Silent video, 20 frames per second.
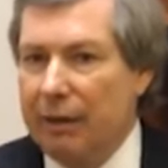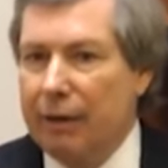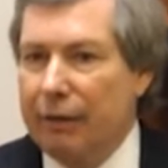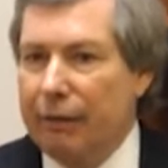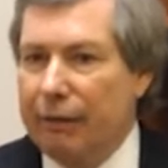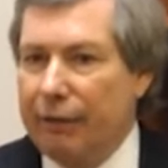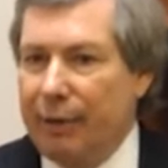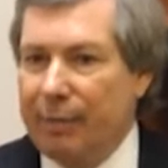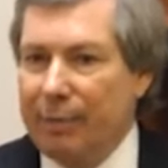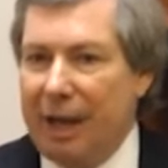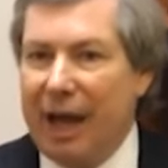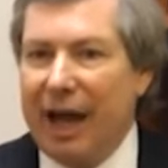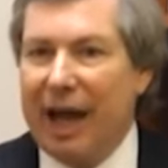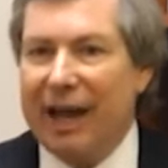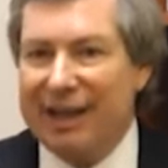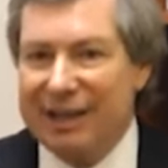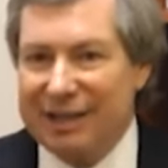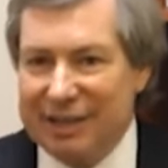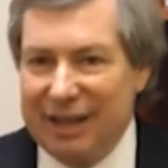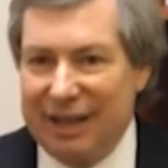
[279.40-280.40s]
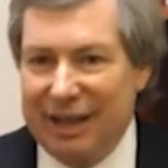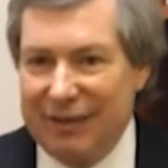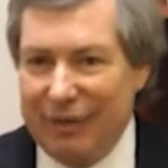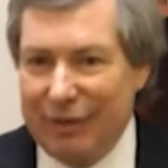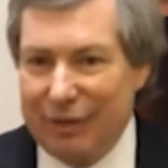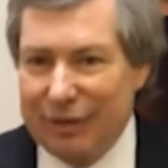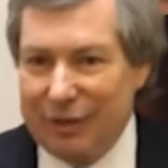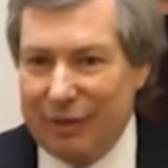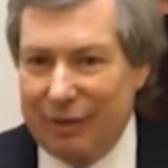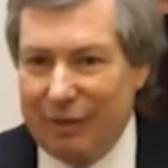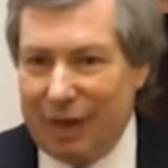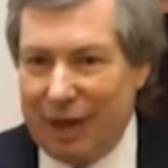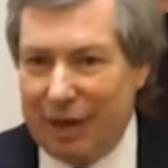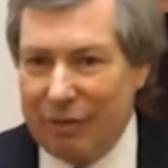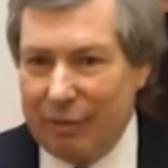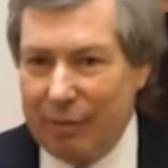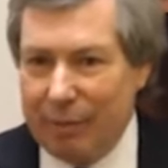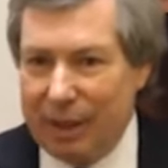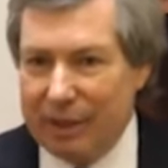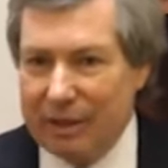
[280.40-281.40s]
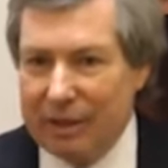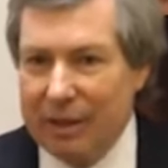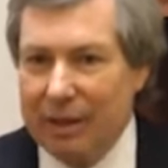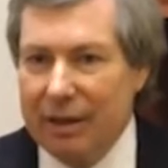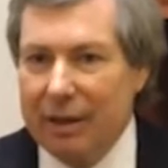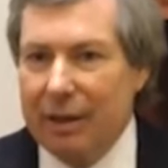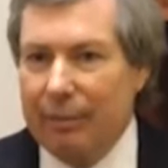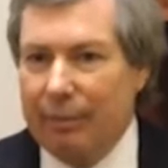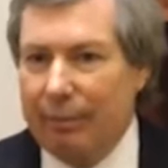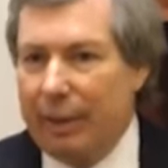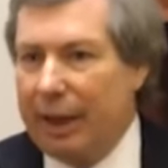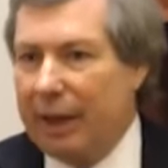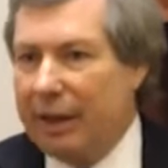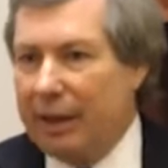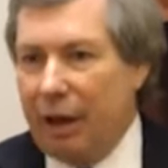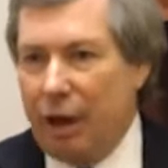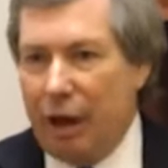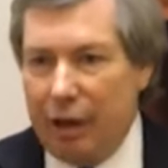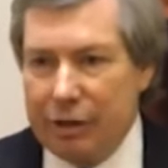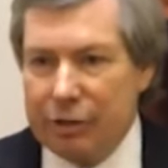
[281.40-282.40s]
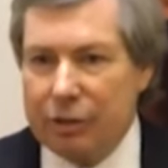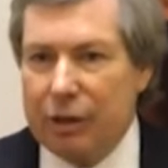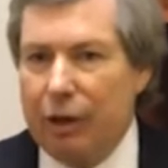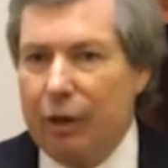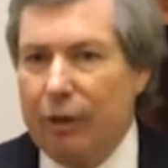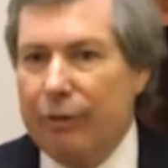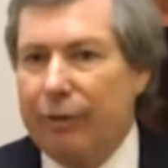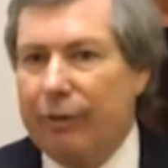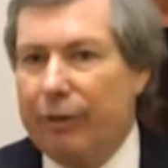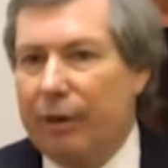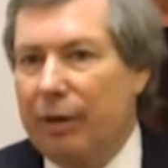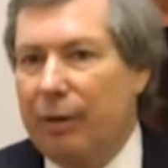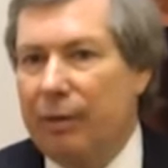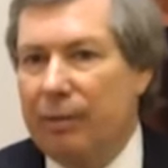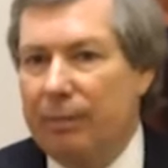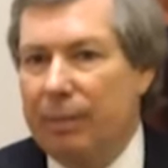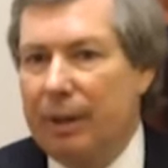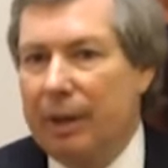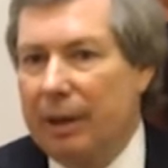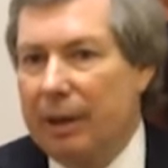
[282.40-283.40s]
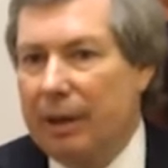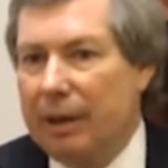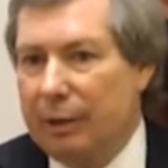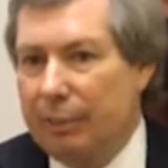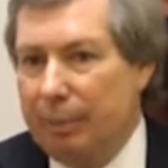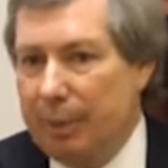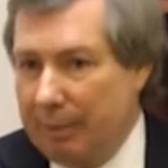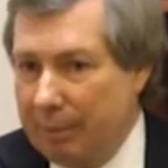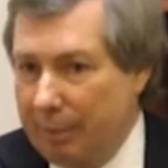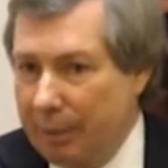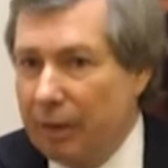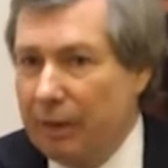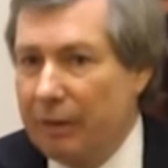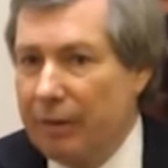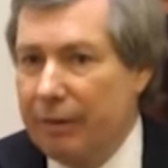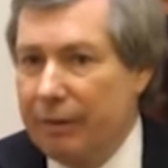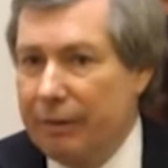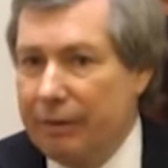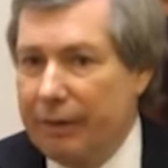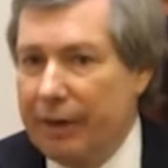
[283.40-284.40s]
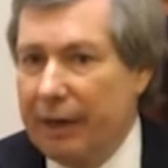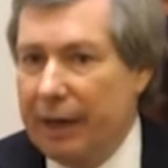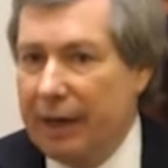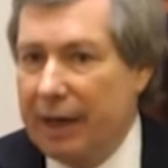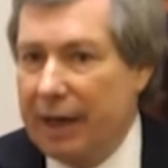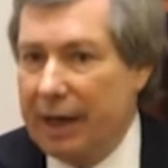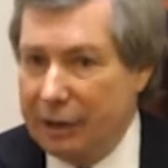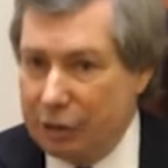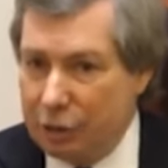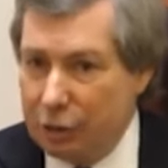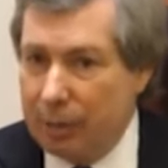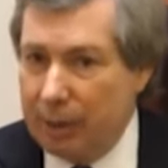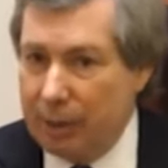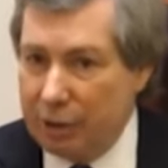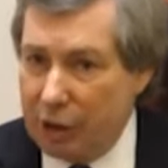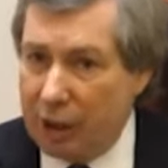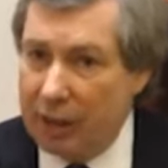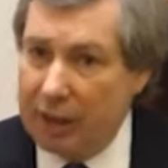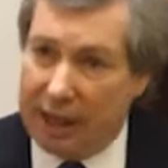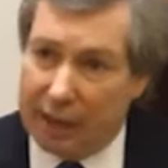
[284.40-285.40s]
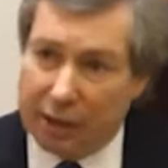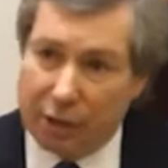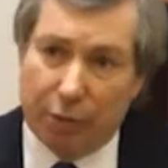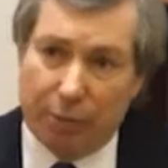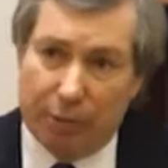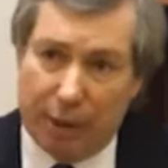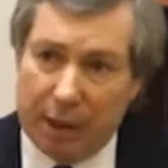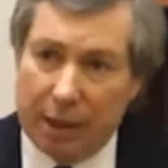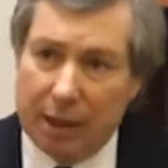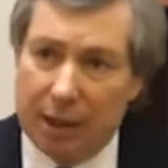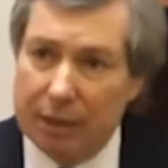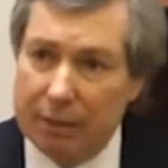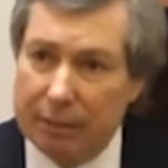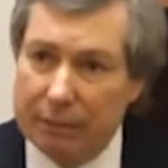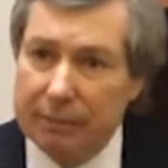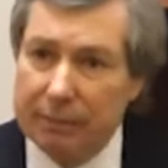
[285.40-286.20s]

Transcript: from the highest levels of government, but also from the people of Azerbaijan and Armenia.